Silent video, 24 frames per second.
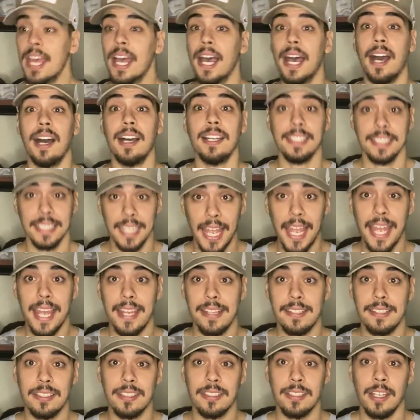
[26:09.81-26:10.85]

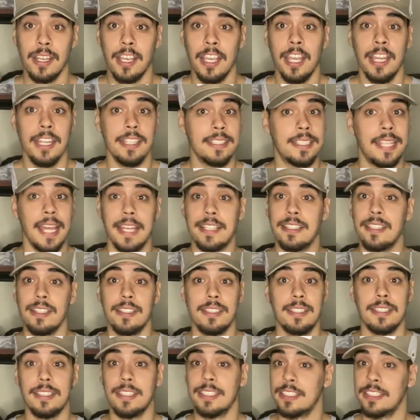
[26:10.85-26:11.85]
Unless Texas